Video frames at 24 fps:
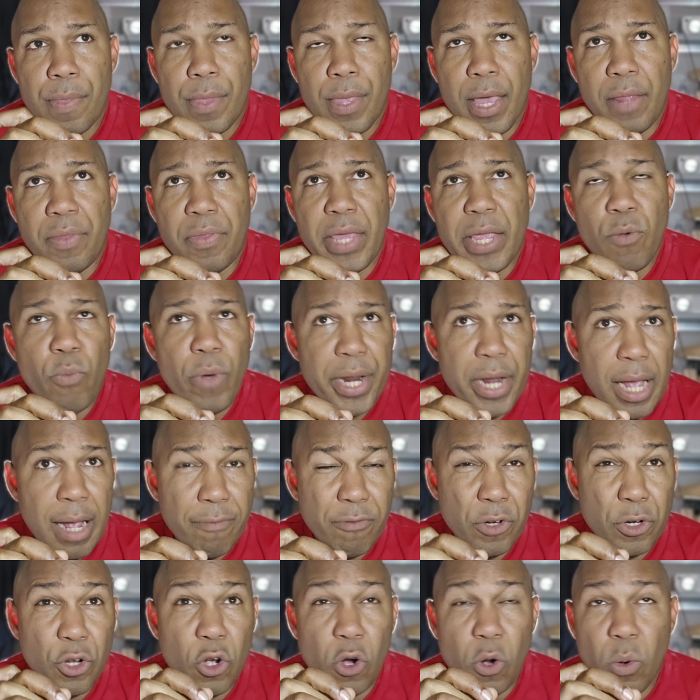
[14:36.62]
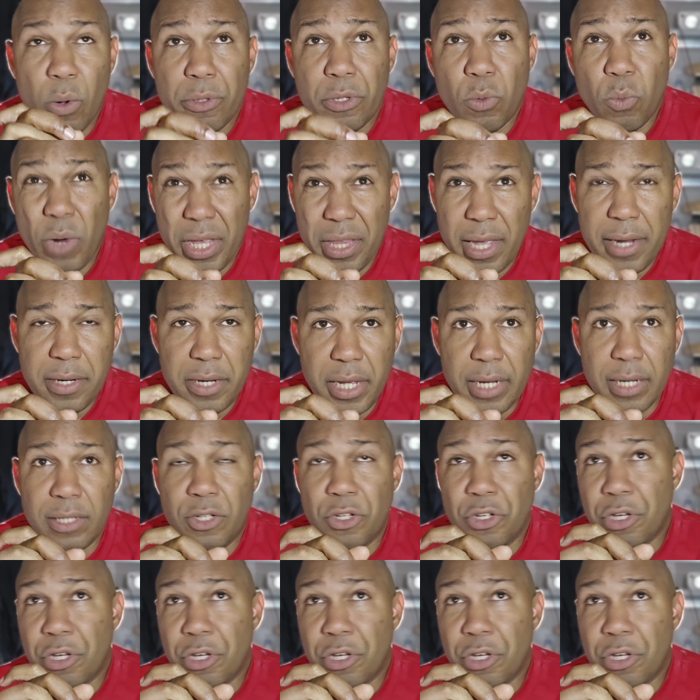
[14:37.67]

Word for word: and they went after Cohen the way they did and